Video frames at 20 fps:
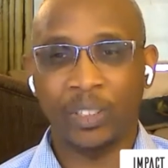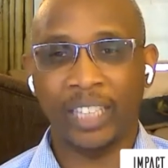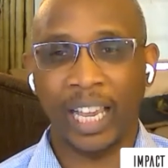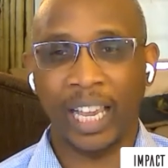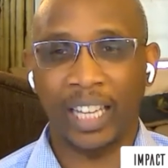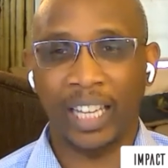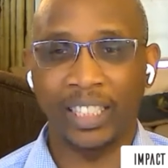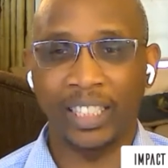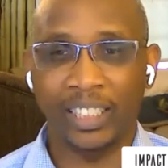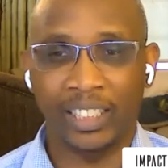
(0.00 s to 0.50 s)

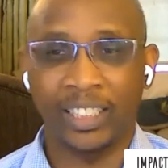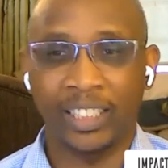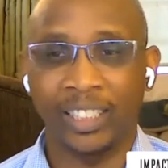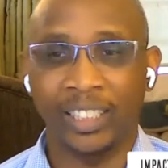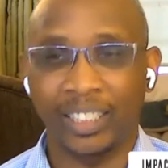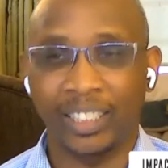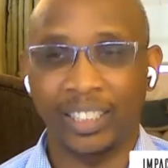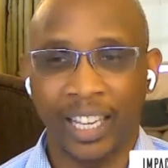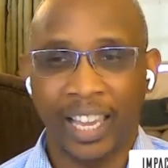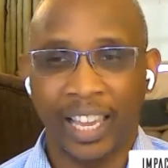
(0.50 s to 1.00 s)

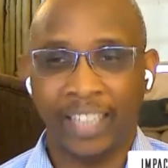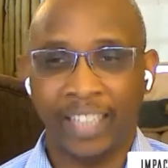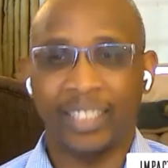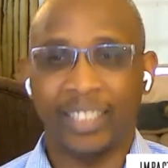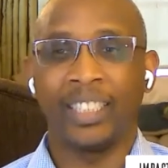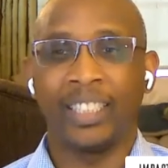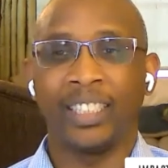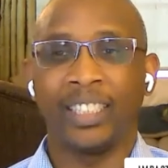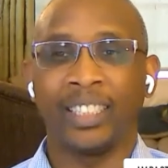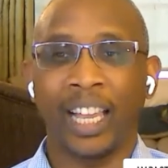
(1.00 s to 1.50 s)
challenges as a
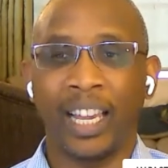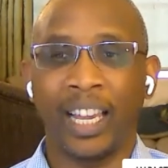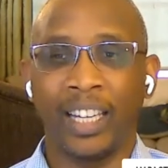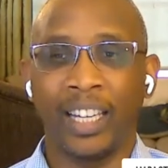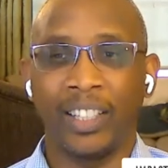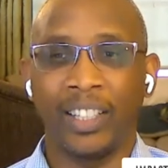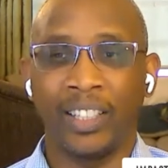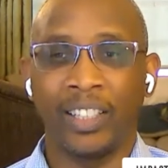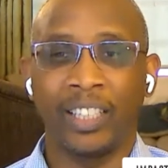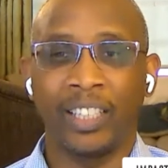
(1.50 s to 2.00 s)

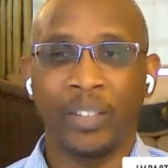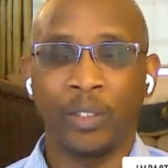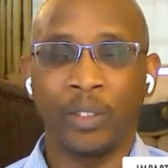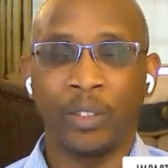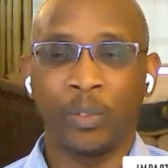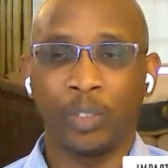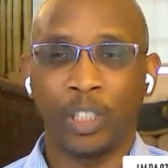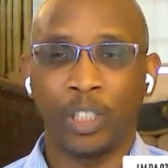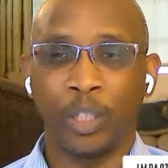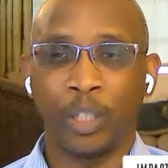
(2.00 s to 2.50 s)
designer that was
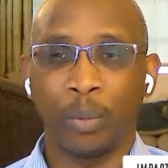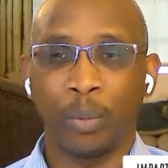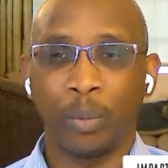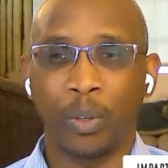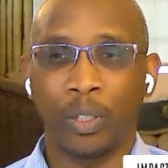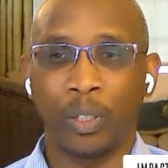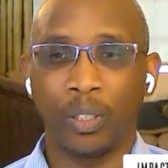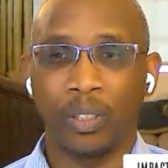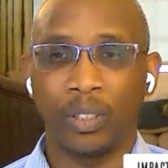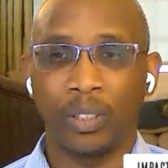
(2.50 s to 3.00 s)
really
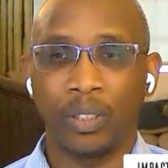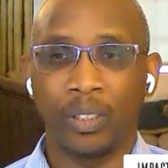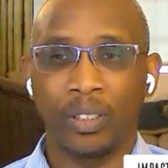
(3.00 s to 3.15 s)
important?